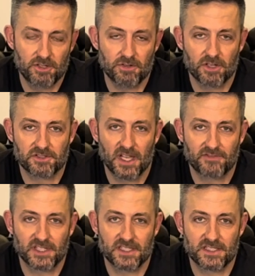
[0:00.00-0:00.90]
you also have
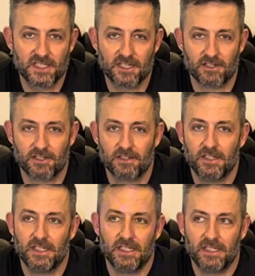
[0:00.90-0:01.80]
to consider,
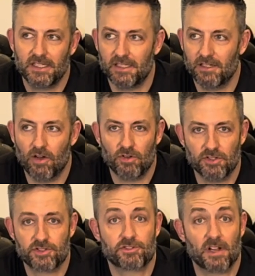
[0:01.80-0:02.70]
your
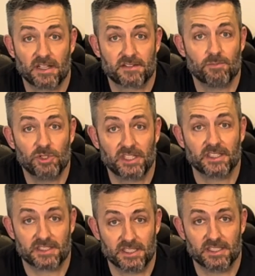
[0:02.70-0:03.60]
strengths and
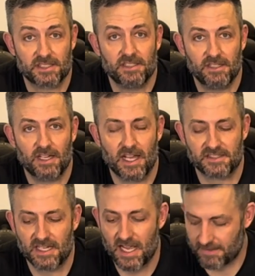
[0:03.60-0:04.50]
weaknesses as an
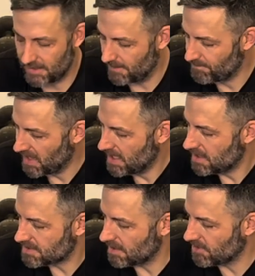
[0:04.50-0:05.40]
athlete.
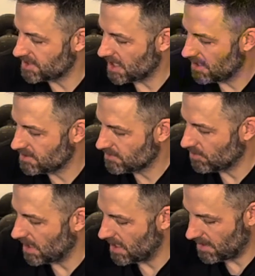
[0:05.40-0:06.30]
Some of the challenges will
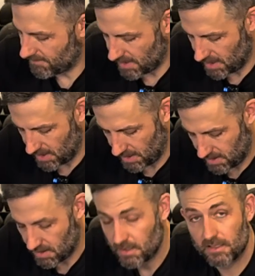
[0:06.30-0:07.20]
have a
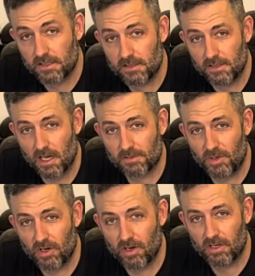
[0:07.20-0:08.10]
knock
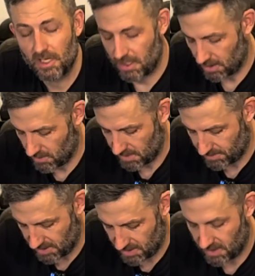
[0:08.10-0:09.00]
bar, loading
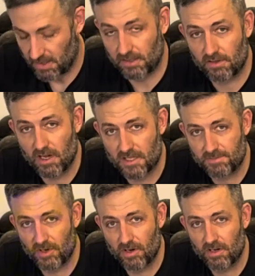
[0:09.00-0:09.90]
pin, and
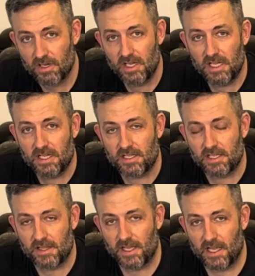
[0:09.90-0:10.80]
crossbar
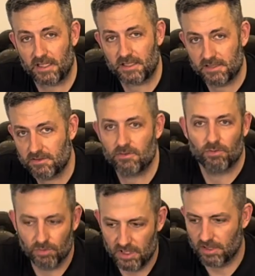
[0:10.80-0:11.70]
that
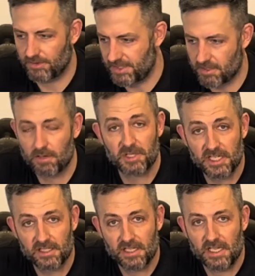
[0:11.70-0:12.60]
will determine
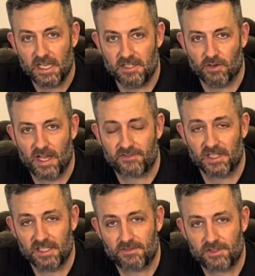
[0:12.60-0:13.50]
it, and you'll have to
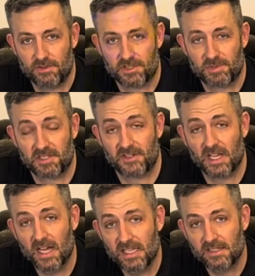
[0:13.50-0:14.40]
lift to a specific height.